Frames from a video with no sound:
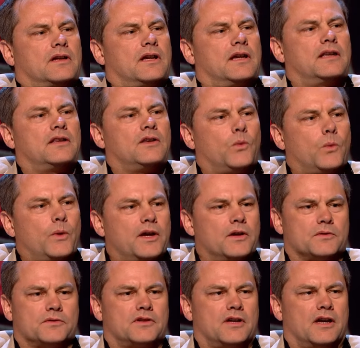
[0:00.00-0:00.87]
looking at the
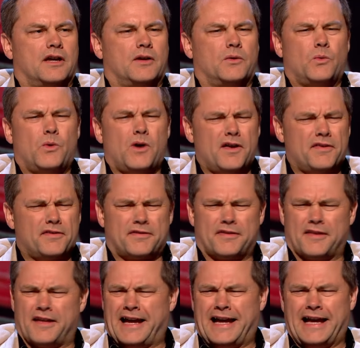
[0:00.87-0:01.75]
wheels going, what
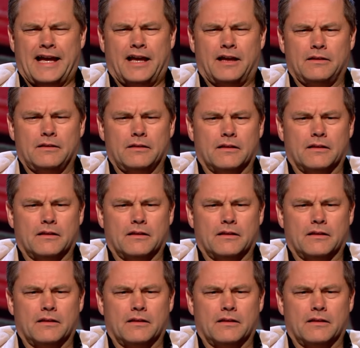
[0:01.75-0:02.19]
the hell?